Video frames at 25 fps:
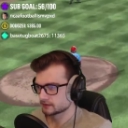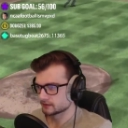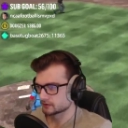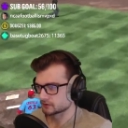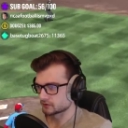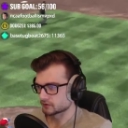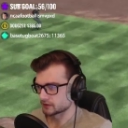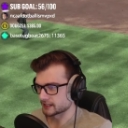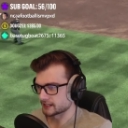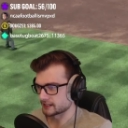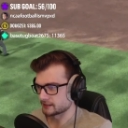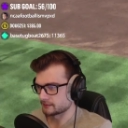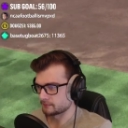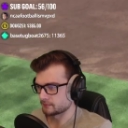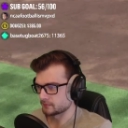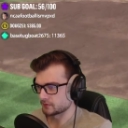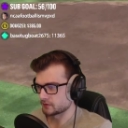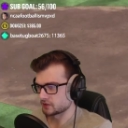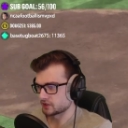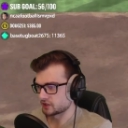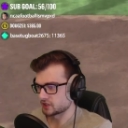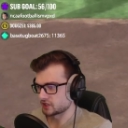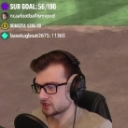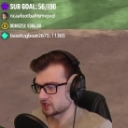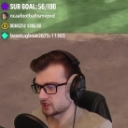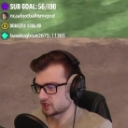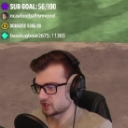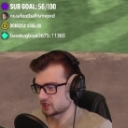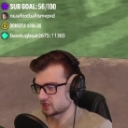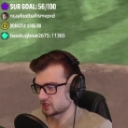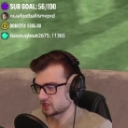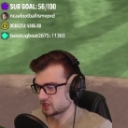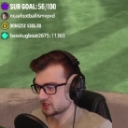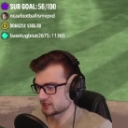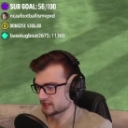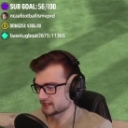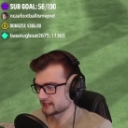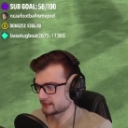Ground
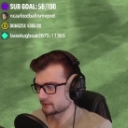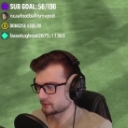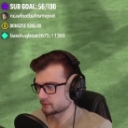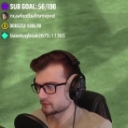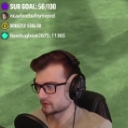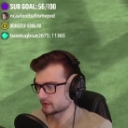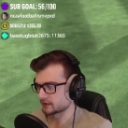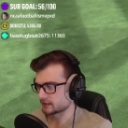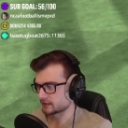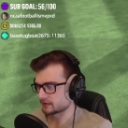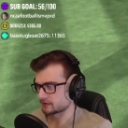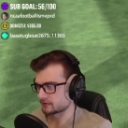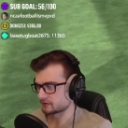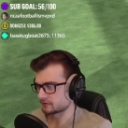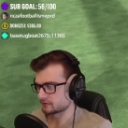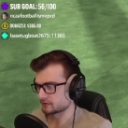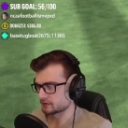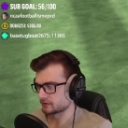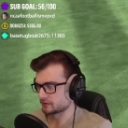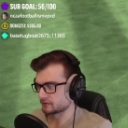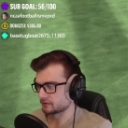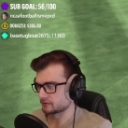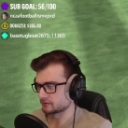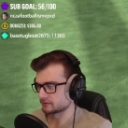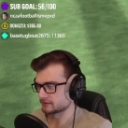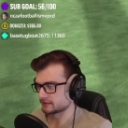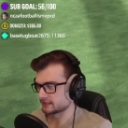ball. That will get through.